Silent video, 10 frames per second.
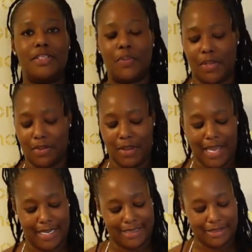so we're gonna go
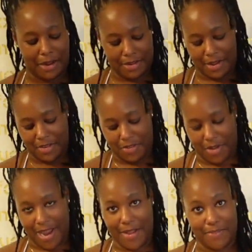ahead and start it off
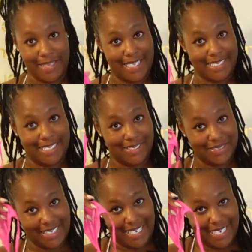right with this little
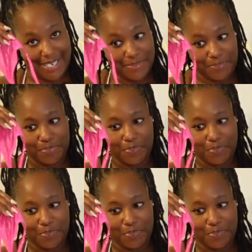teeny